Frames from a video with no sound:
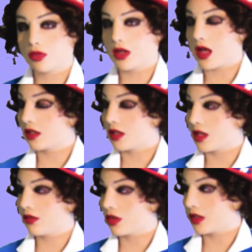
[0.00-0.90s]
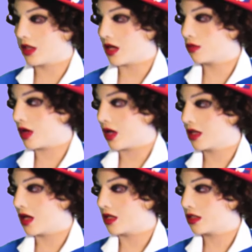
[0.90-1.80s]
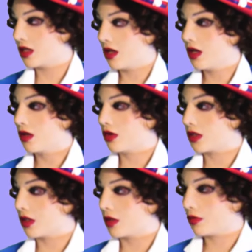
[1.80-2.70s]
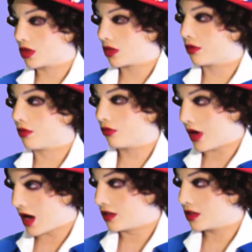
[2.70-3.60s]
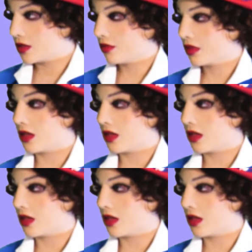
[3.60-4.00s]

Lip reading: We had an interview the last podcast with a person from France,